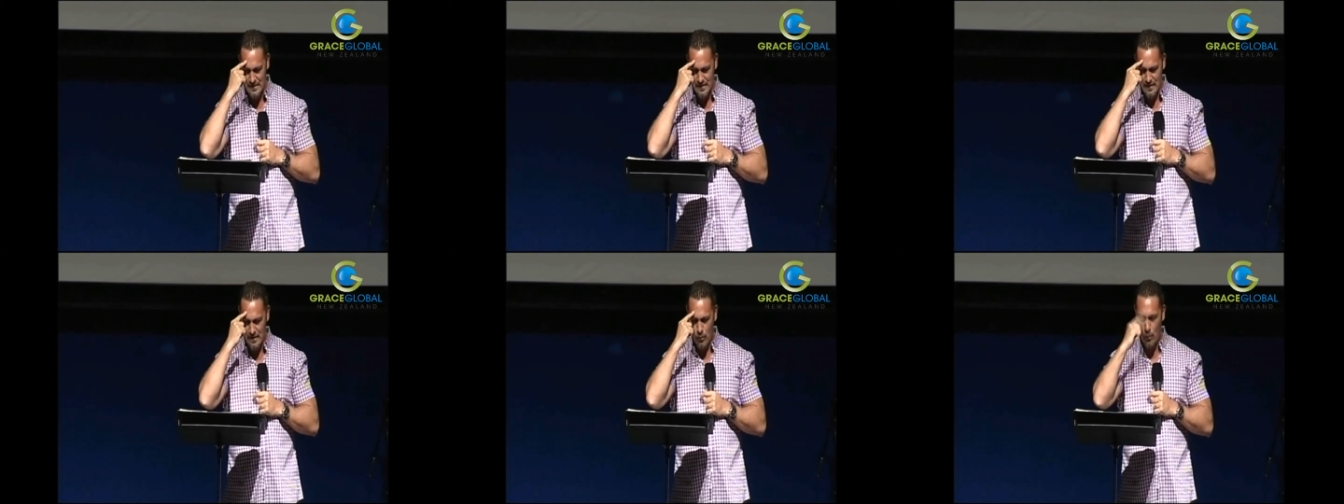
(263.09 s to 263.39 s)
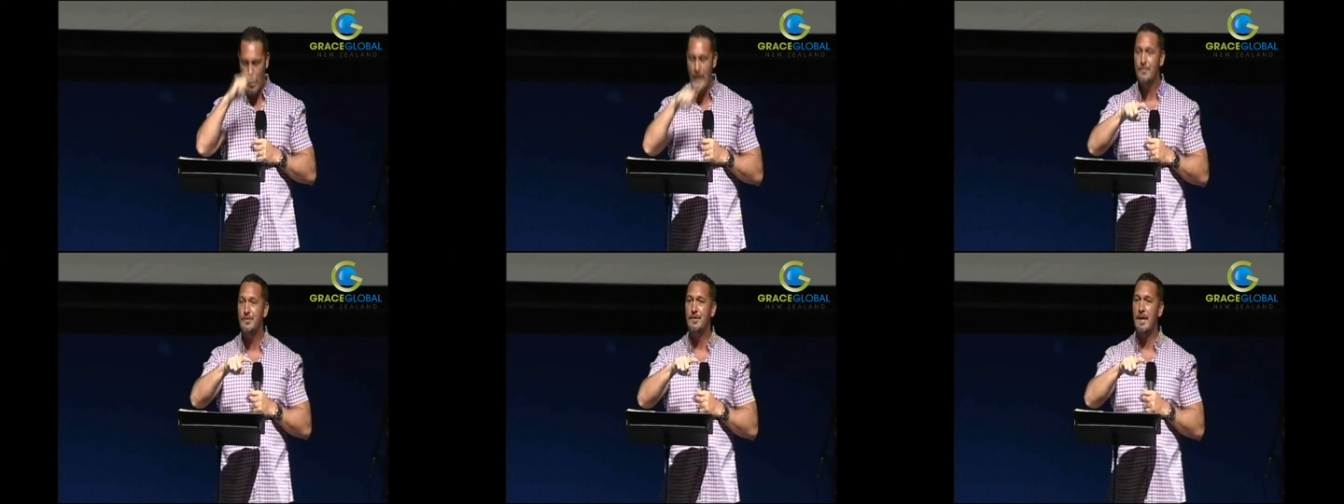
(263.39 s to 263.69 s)

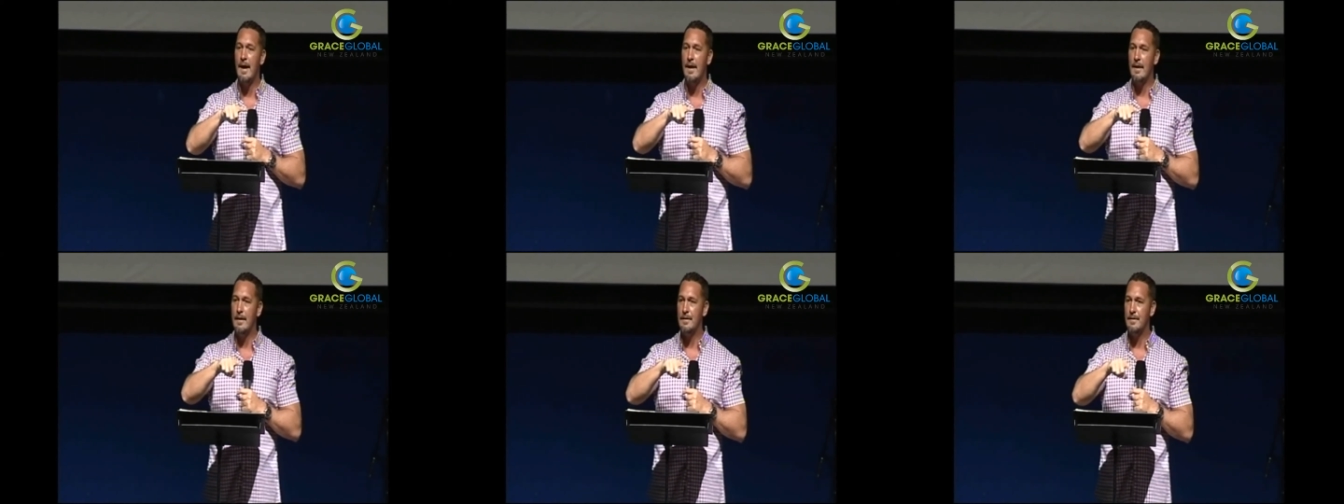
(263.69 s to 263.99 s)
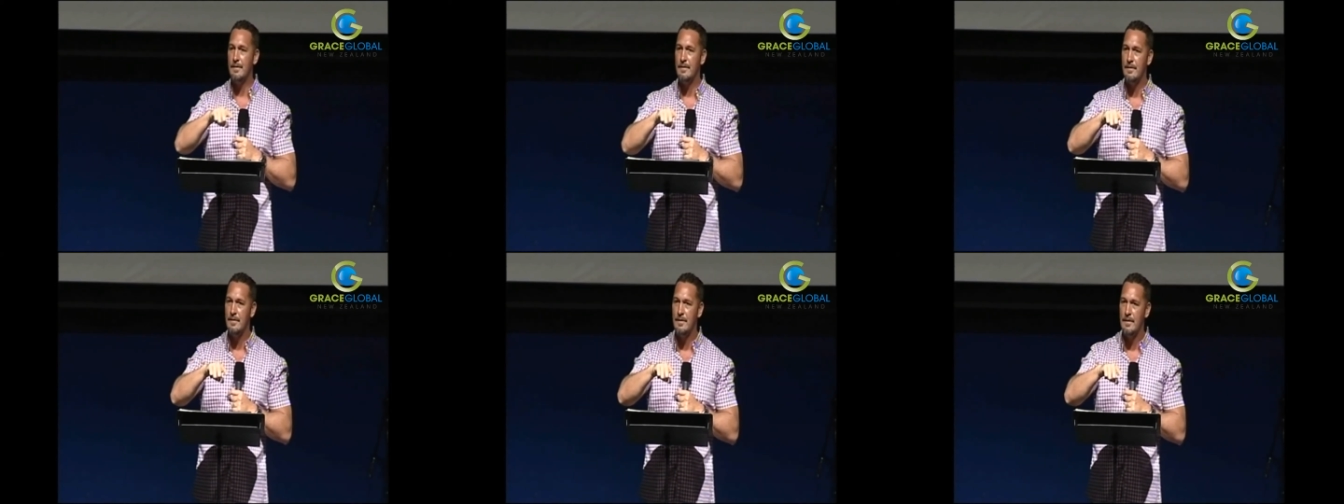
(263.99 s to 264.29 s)
One talent
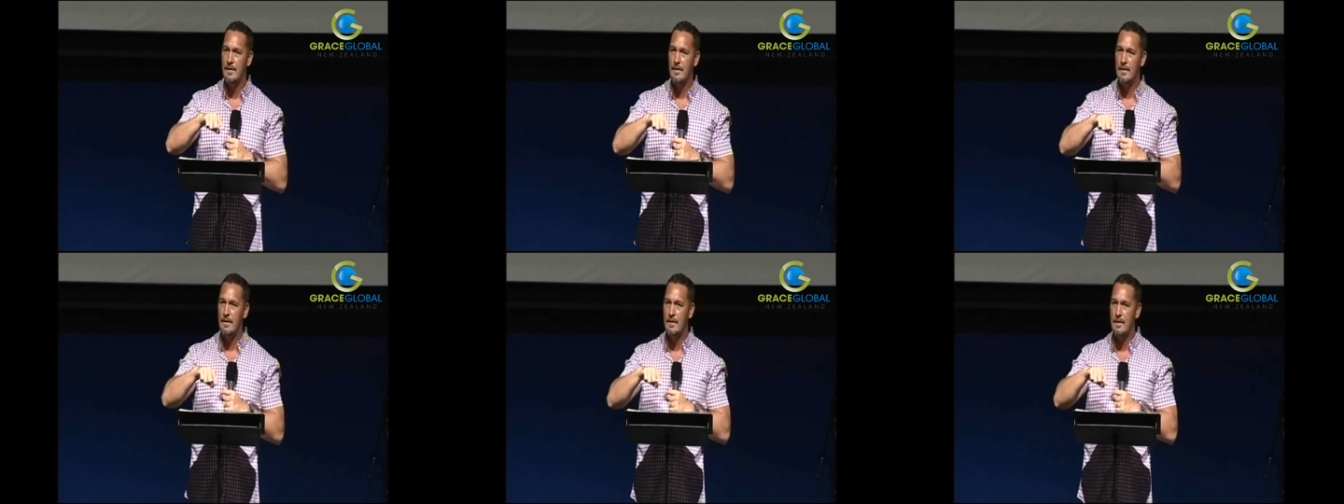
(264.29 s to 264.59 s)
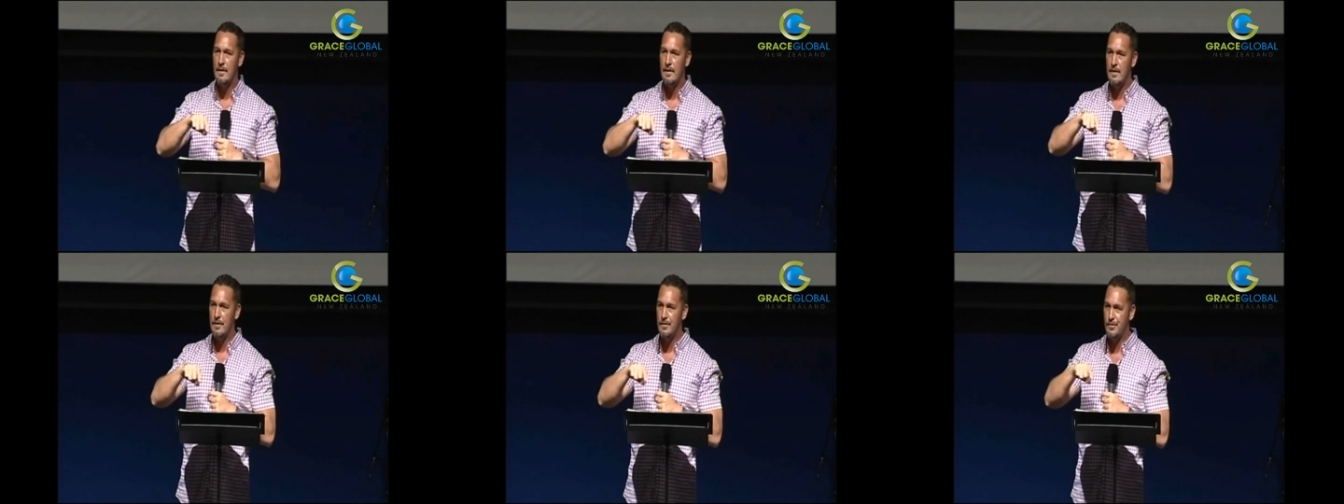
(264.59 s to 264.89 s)

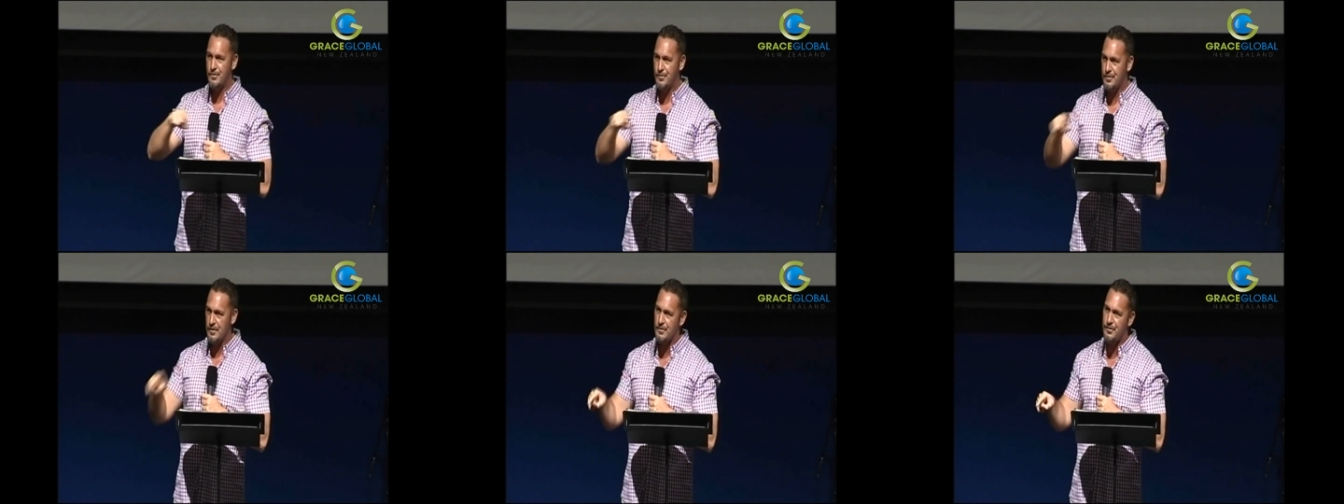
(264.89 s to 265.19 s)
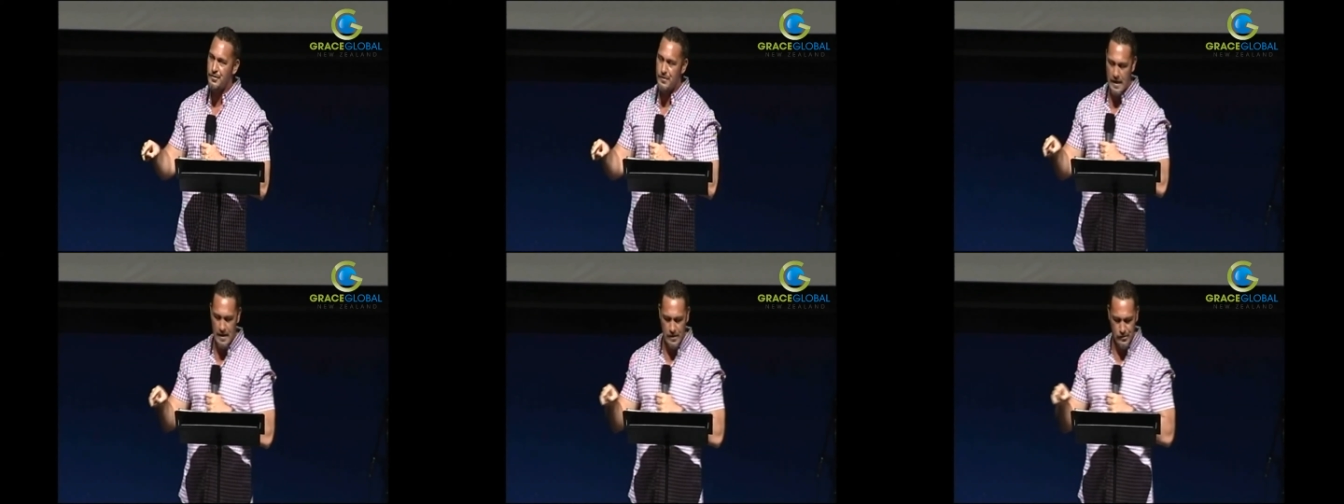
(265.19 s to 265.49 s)
is
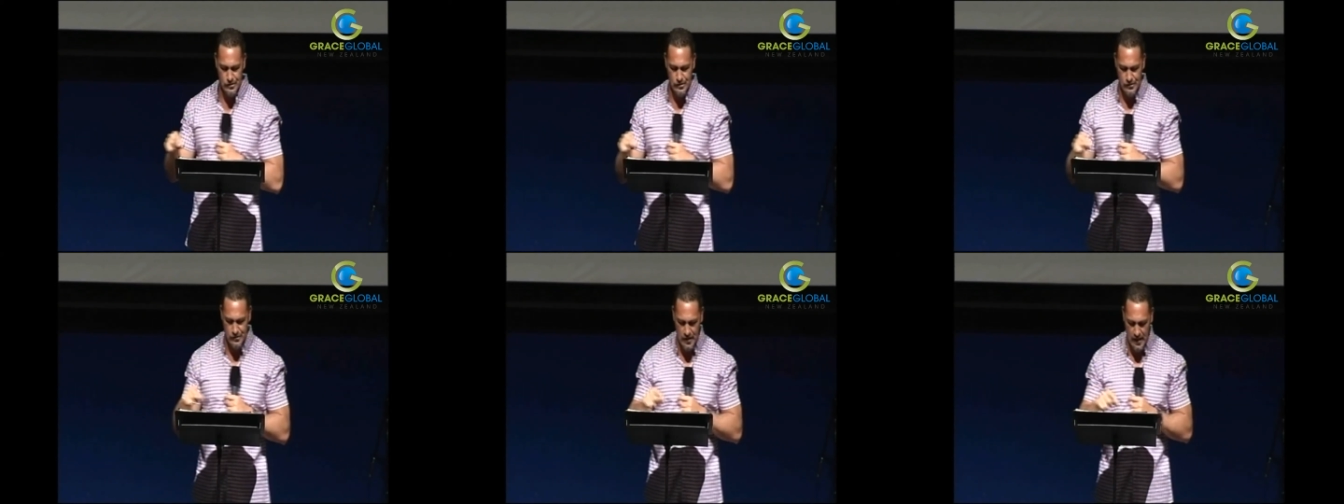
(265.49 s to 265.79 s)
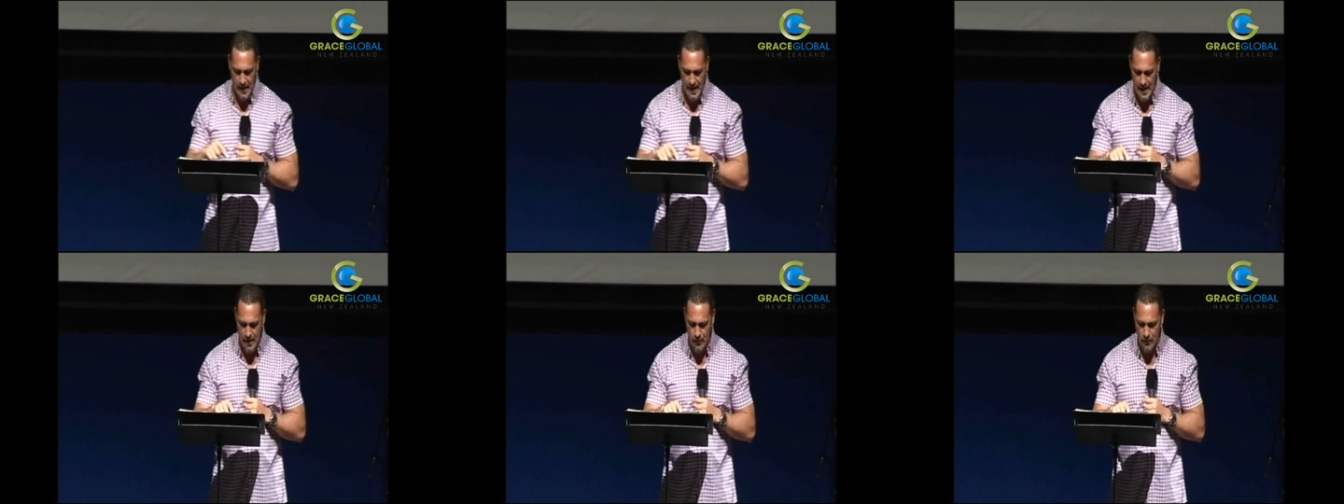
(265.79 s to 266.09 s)
6,000
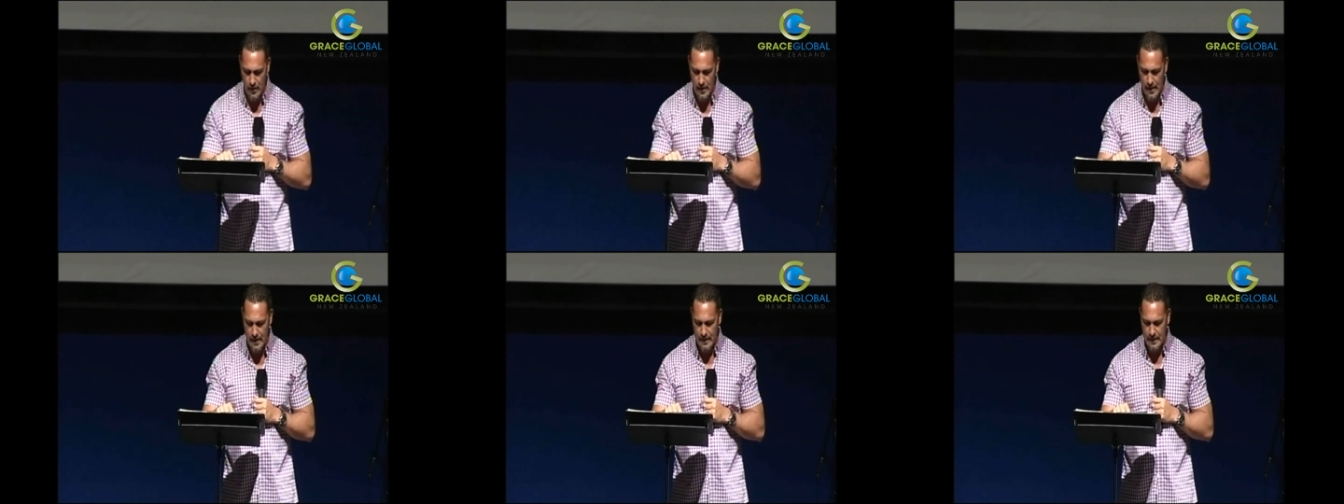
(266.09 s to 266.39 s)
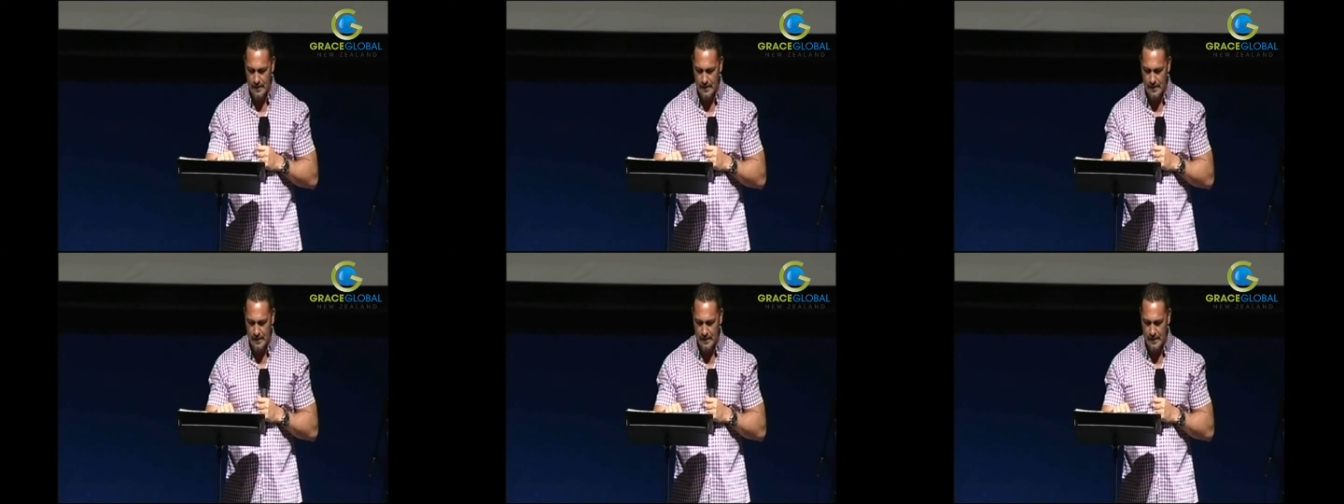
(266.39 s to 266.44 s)
denarii.